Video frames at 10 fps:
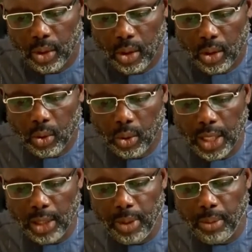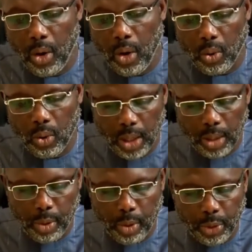could not be more
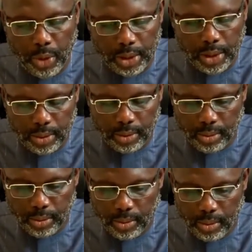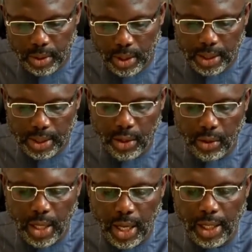appropriate as the
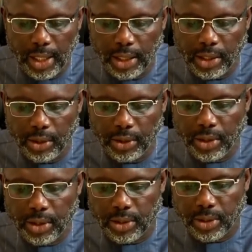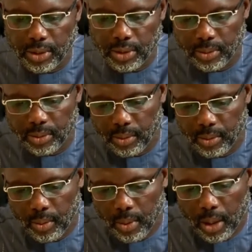United Nations
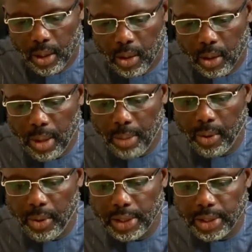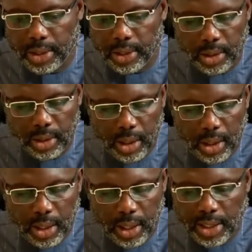commemorates
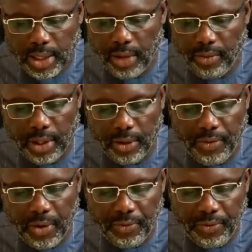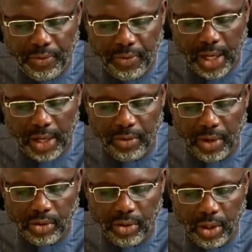the 75th
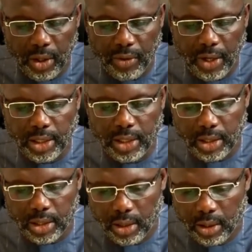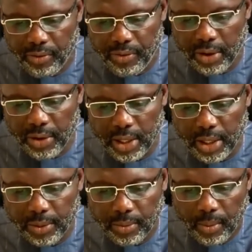anniversary of its
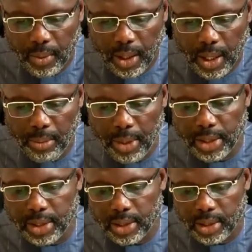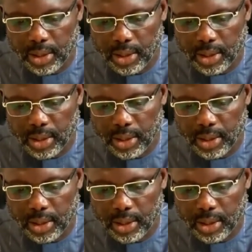founding amidst